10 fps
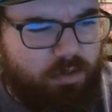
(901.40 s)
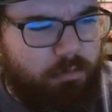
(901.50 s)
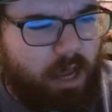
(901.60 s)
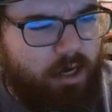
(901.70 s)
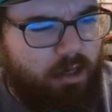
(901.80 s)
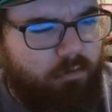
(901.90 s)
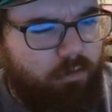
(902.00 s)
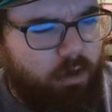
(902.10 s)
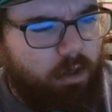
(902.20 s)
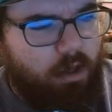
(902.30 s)
competitive.
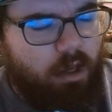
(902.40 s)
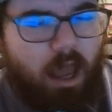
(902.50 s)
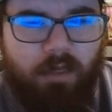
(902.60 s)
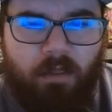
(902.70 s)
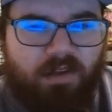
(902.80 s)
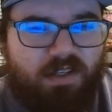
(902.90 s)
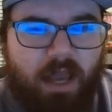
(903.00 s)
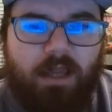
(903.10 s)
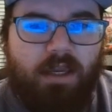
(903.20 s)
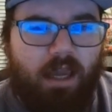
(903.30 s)
And then the
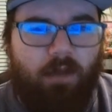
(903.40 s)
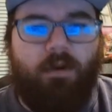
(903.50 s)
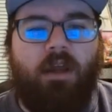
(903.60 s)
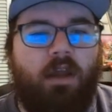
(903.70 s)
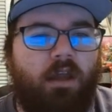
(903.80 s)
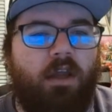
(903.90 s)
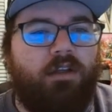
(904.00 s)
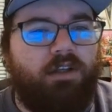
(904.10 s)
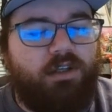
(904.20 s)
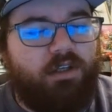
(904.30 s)
second game,
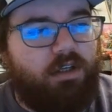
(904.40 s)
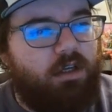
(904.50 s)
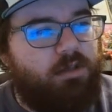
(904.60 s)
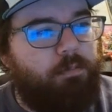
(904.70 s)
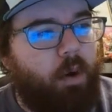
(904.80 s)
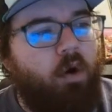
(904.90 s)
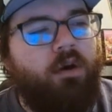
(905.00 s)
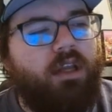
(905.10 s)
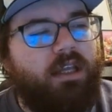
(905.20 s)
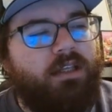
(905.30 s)
it's
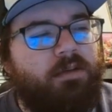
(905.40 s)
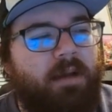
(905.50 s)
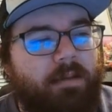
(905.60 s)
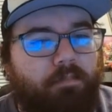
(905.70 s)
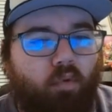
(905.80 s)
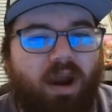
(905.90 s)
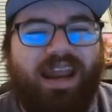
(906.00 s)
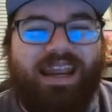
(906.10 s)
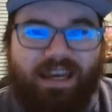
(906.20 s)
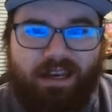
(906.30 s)
burned into my
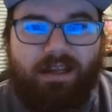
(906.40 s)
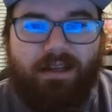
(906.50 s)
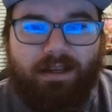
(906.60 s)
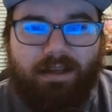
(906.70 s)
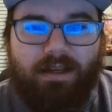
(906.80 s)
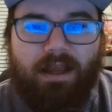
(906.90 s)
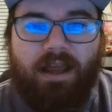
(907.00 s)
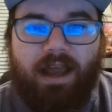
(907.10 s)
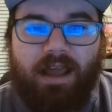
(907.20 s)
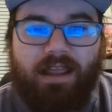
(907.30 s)
brain
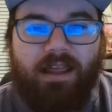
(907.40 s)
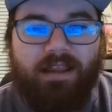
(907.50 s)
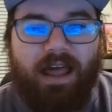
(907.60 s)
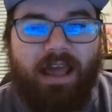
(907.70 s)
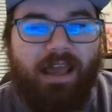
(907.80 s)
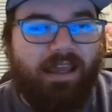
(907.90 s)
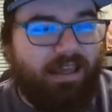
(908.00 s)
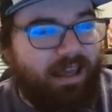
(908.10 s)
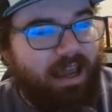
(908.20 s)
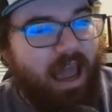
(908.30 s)

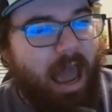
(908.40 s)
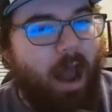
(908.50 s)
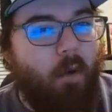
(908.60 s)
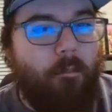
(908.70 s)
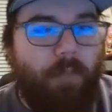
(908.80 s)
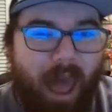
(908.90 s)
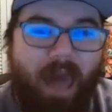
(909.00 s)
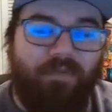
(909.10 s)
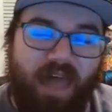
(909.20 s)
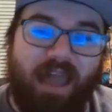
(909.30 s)
like how
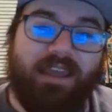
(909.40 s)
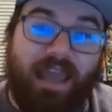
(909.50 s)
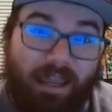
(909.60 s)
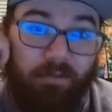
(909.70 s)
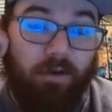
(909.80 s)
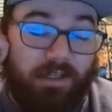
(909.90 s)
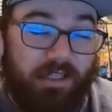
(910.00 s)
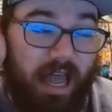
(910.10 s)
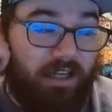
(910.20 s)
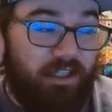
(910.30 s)
bad that game was
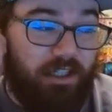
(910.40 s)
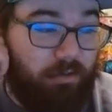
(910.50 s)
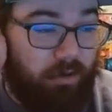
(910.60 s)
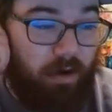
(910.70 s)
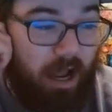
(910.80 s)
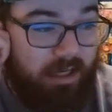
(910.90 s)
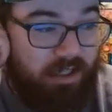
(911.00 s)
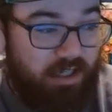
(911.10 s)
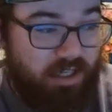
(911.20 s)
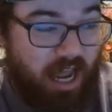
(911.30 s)
last year, where the
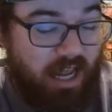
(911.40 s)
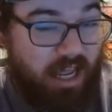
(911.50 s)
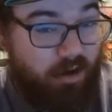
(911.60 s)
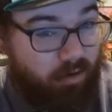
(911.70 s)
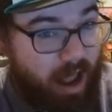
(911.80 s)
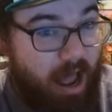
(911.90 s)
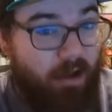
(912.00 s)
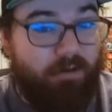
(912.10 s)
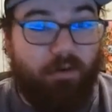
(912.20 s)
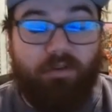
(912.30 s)
Rockies just got hit
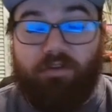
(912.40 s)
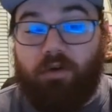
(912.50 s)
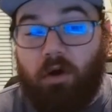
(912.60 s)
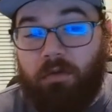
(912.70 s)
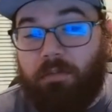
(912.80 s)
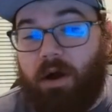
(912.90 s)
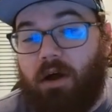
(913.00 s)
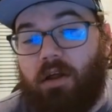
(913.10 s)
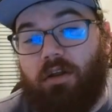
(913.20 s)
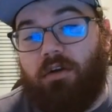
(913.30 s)
around. They were throwing the
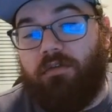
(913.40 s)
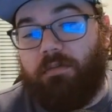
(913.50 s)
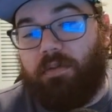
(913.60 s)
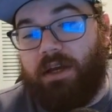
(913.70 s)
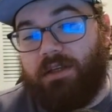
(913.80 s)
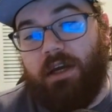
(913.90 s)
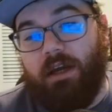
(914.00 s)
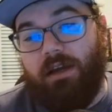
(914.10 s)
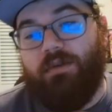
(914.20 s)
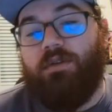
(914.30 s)
ball all over the place.
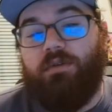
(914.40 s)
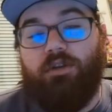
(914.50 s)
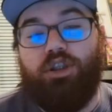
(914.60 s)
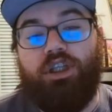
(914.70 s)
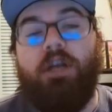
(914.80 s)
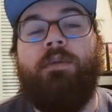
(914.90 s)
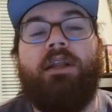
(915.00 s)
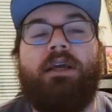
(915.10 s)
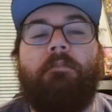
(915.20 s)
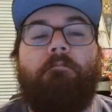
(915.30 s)
It was
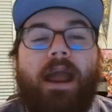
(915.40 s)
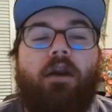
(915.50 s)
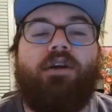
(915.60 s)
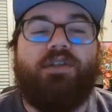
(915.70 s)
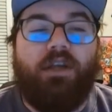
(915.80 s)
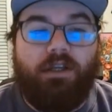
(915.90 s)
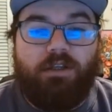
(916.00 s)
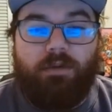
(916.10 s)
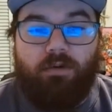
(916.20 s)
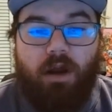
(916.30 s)
legitimately embarrassing
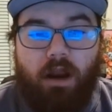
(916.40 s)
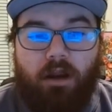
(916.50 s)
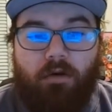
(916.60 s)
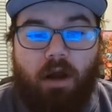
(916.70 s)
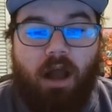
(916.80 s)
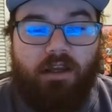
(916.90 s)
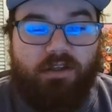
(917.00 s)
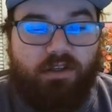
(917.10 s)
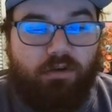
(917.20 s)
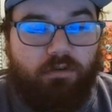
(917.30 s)
to be wearing a
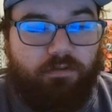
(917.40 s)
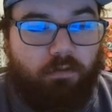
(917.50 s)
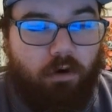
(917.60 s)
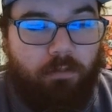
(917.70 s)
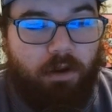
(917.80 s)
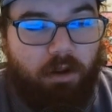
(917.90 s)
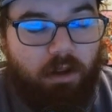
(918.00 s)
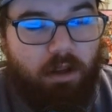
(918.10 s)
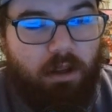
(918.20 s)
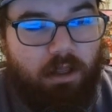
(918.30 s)
Rockies uniform
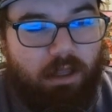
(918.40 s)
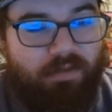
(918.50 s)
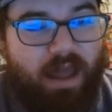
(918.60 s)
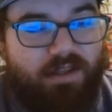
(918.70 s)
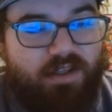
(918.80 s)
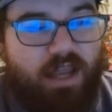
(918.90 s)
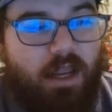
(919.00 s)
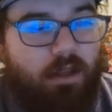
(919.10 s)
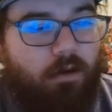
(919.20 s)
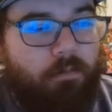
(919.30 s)
in that
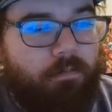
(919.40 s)
stadium.